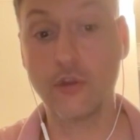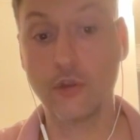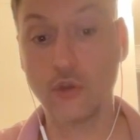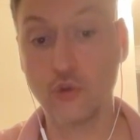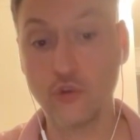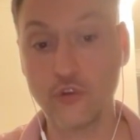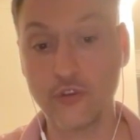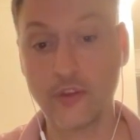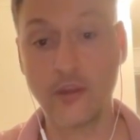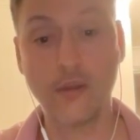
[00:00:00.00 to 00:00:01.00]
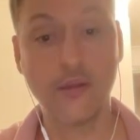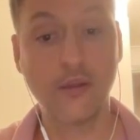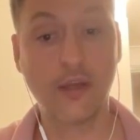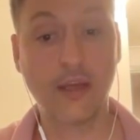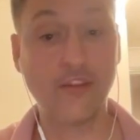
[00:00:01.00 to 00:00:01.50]
loose.
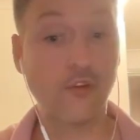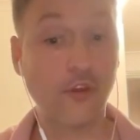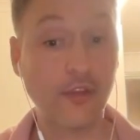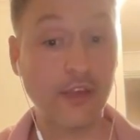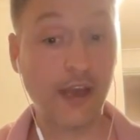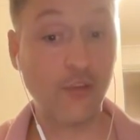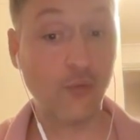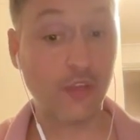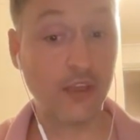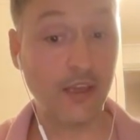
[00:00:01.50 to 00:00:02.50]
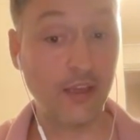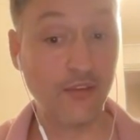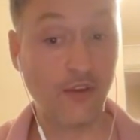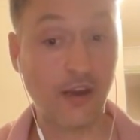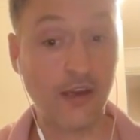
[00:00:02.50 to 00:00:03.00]
It's not the case with king
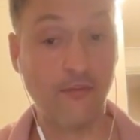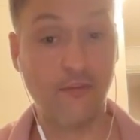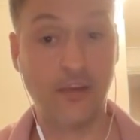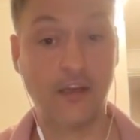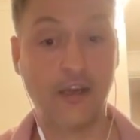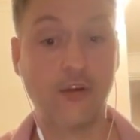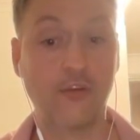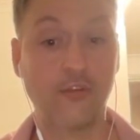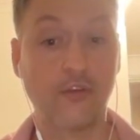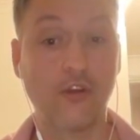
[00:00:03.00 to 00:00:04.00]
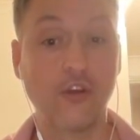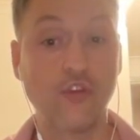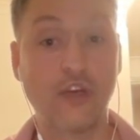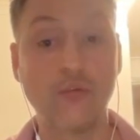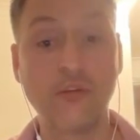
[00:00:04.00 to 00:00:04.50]
side fianchettos.
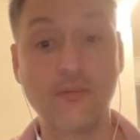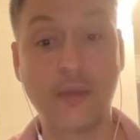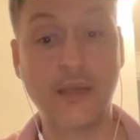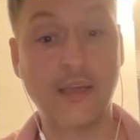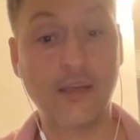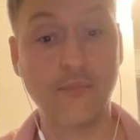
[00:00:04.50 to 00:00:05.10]
Generally speaking,